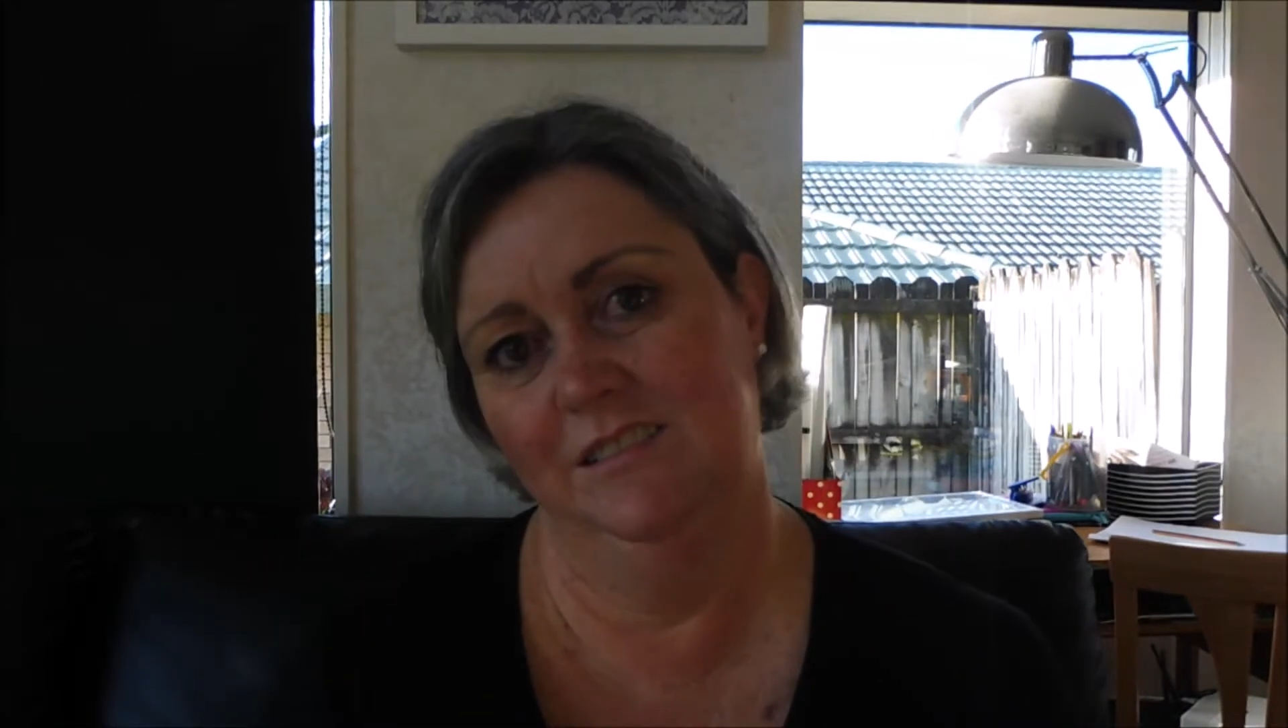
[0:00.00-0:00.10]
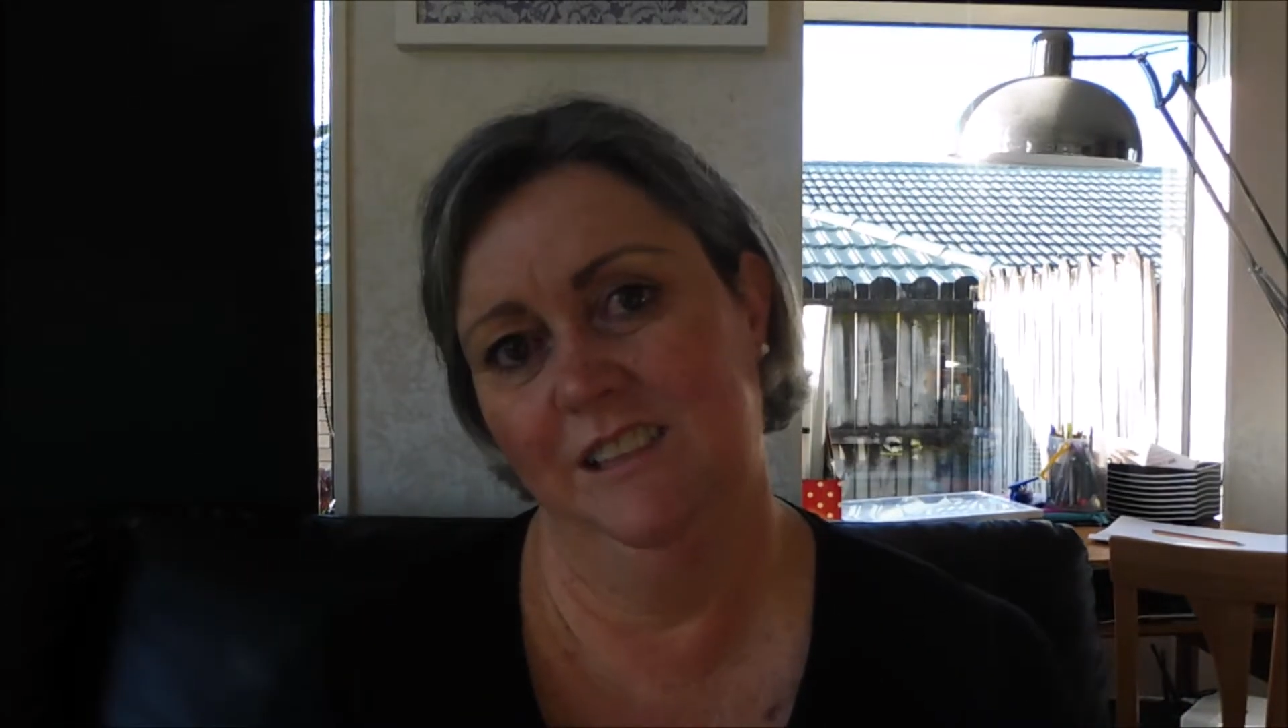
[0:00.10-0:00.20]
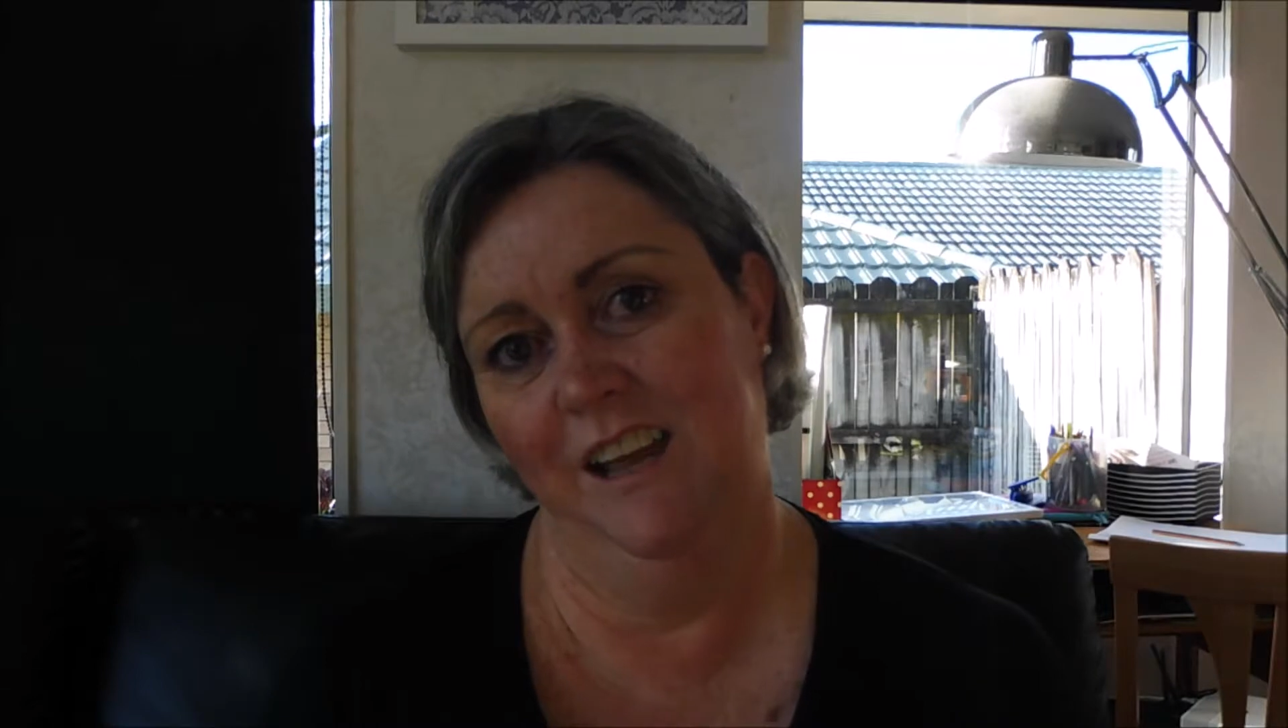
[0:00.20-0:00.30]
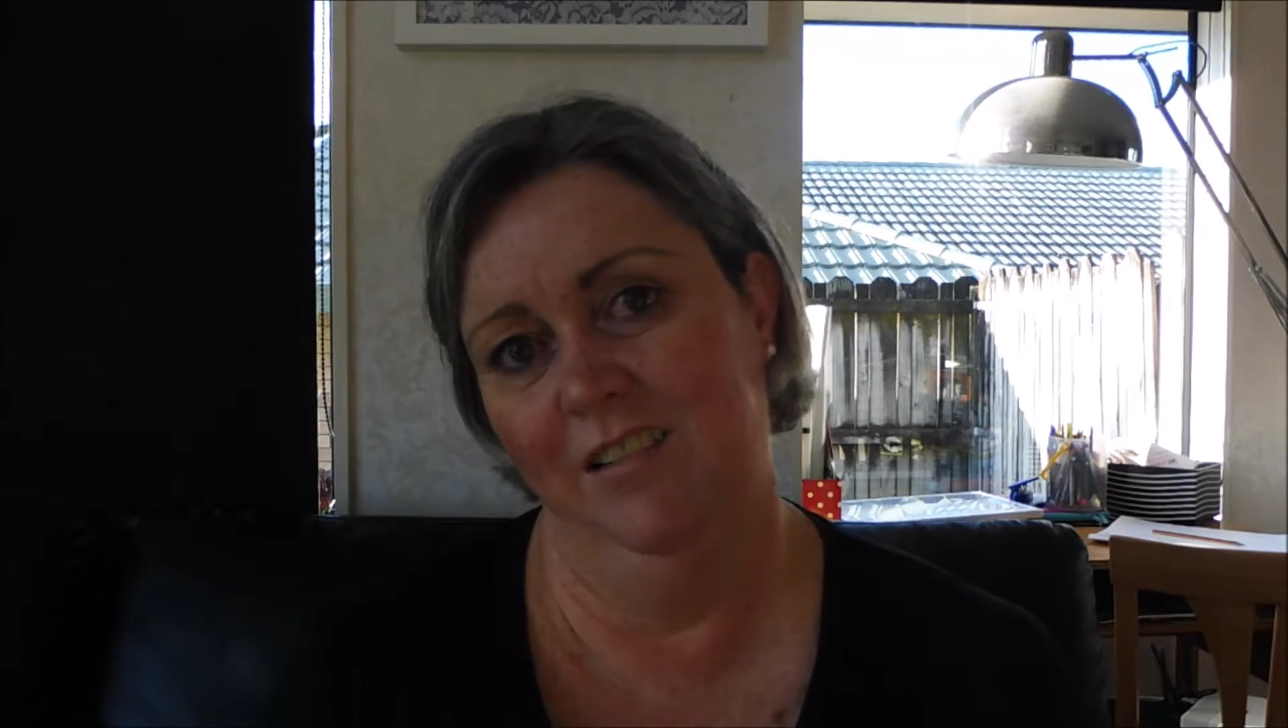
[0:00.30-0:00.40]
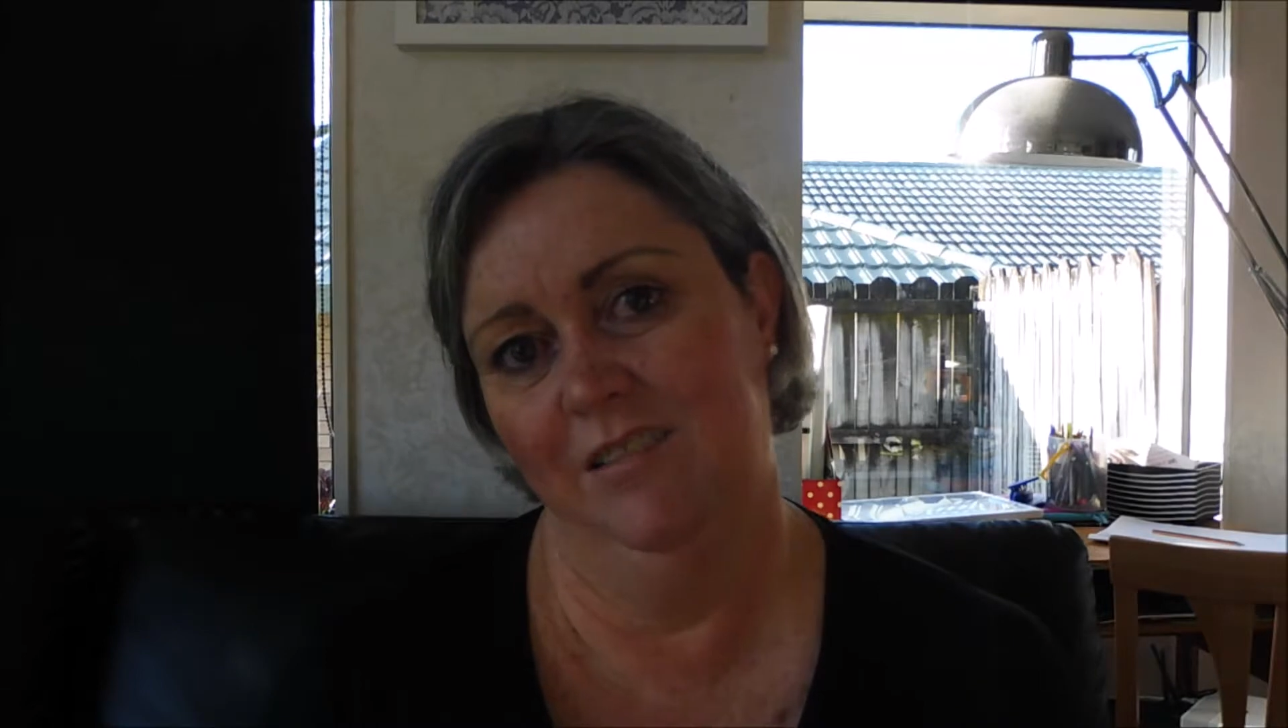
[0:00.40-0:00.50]

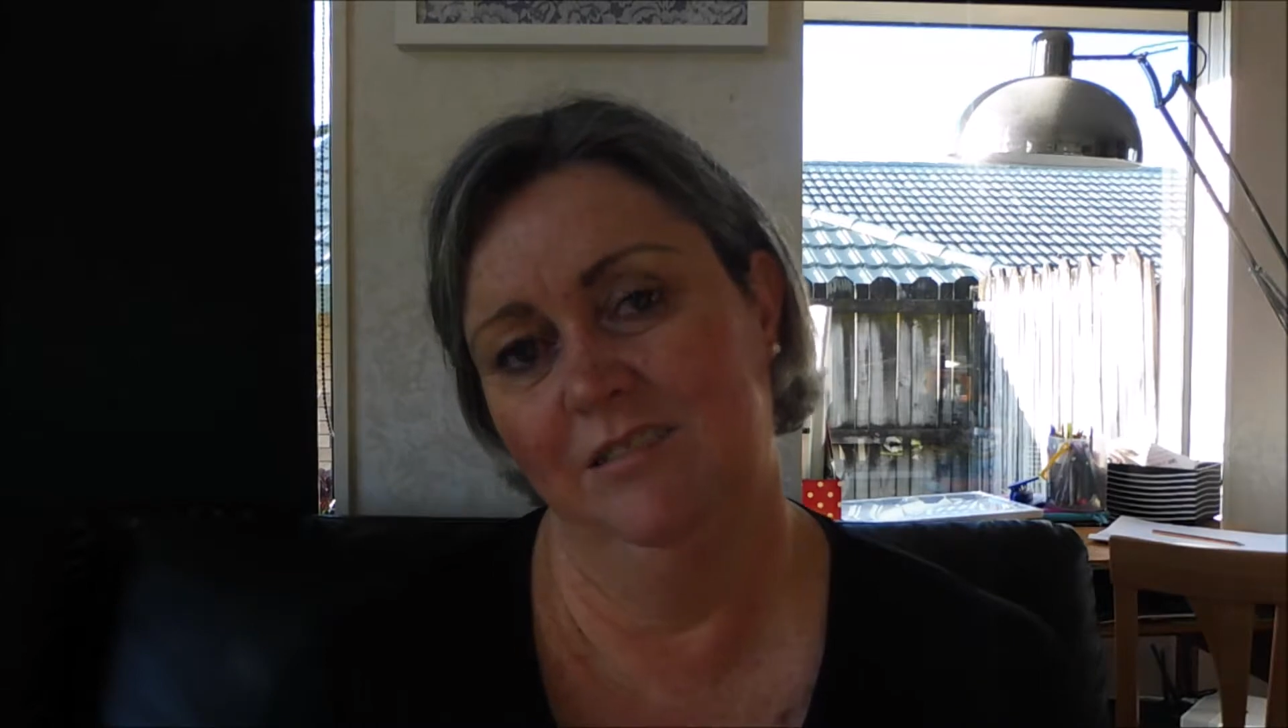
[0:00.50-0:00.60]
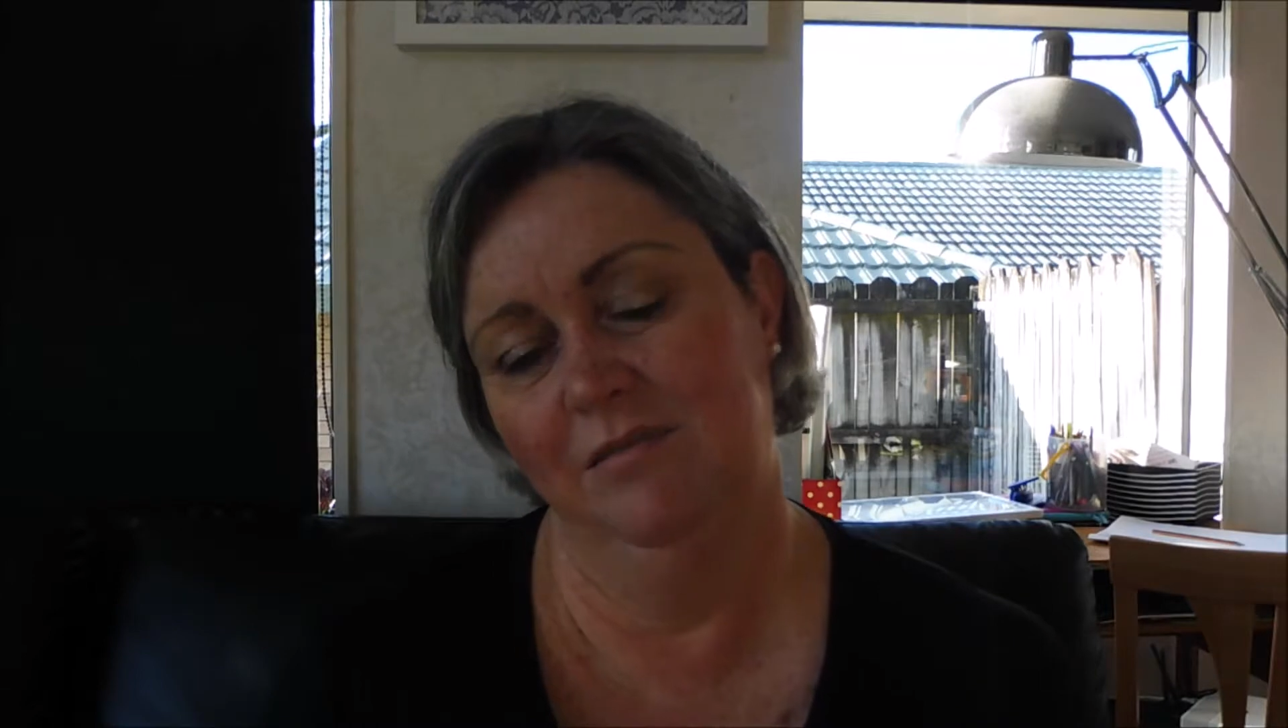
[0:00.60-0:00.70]
now.